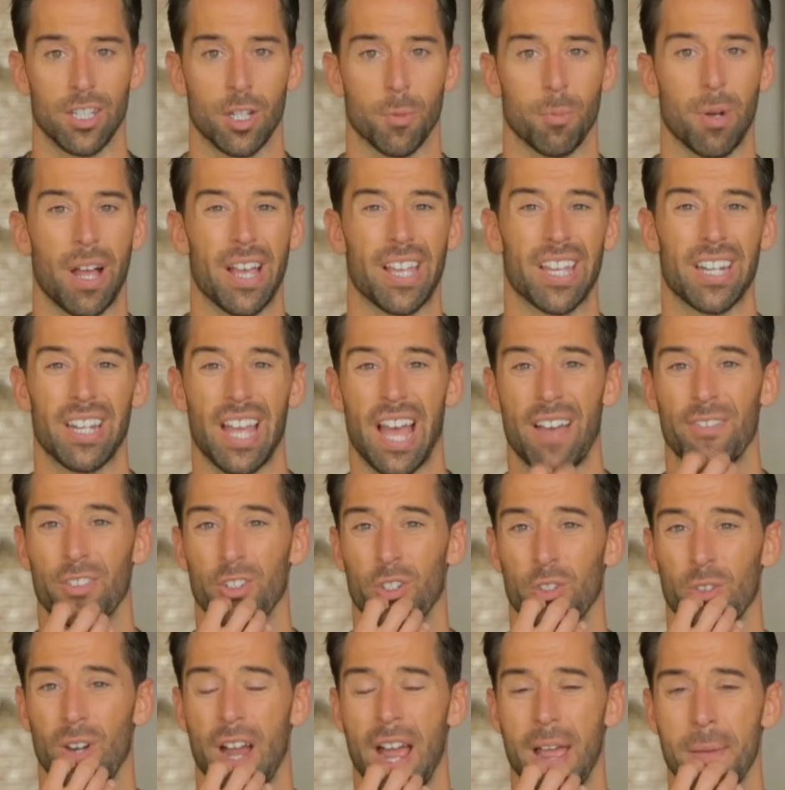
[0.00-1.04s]
You're probably gonna have a
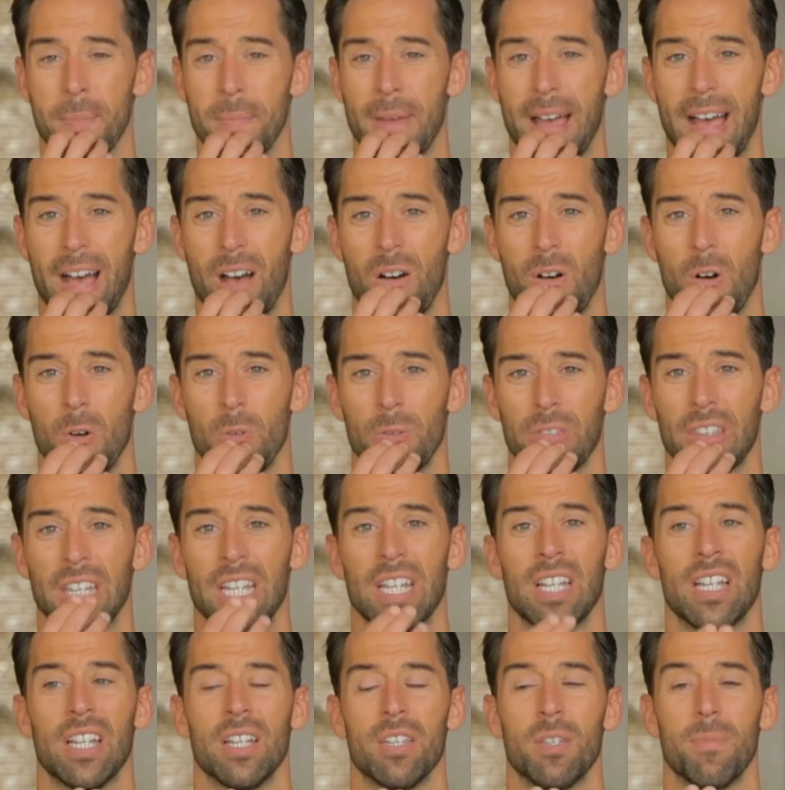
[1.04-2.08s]
dry mouth,
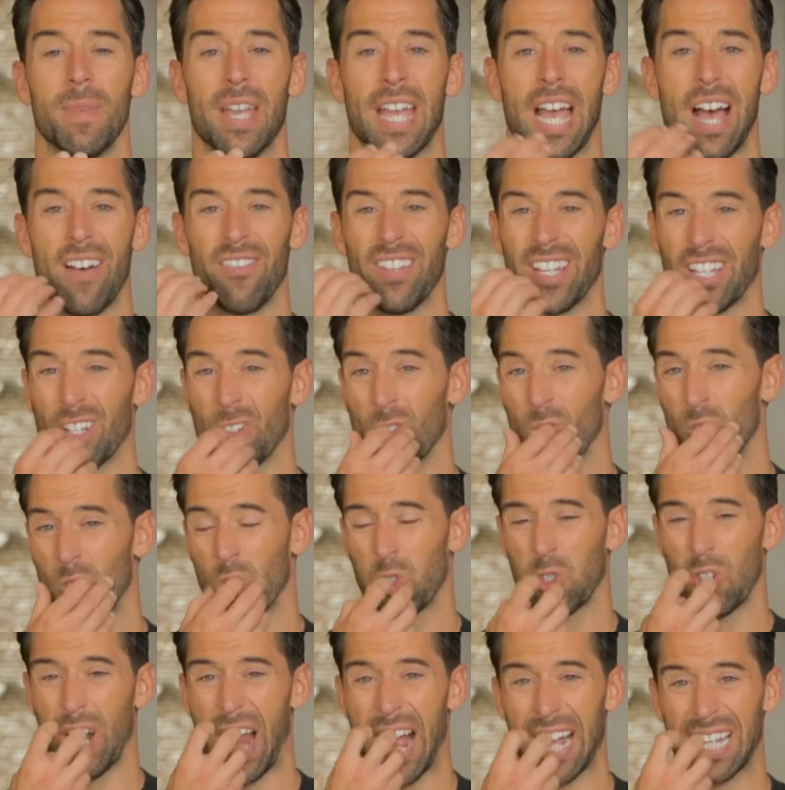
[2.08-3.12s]
you may have like
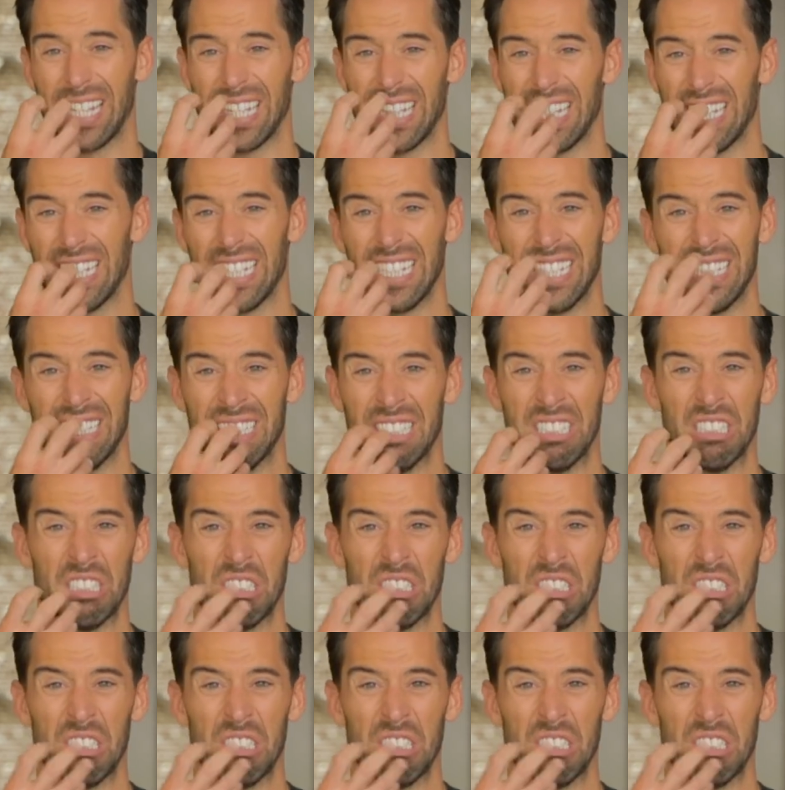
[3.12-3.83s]
cracky